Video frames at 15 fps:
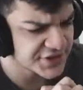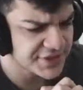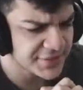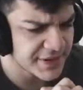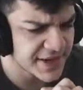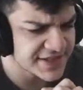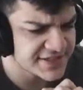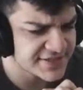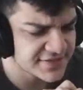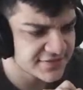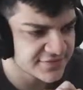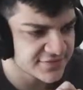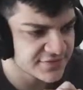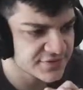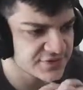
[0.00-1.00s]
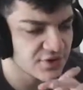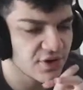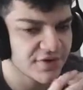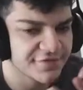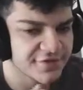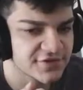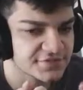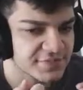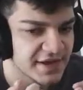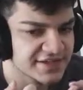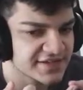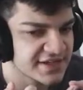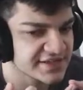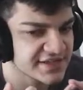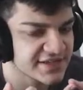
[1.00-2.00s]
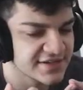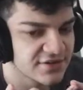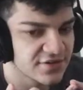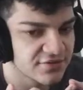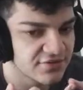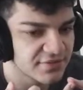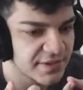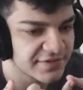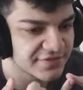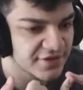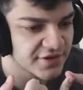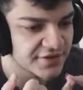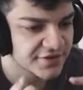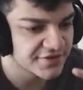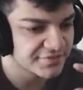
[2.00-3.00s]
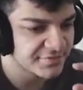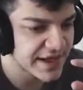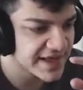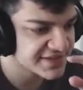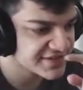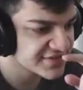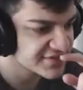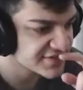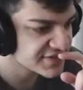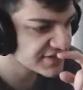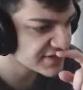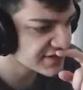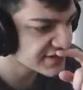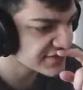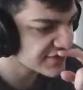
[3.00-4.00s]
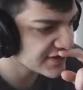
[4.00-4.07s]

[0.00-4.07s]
passive. So our first pass, I guess I didn't go over my the passives. Let's see if I can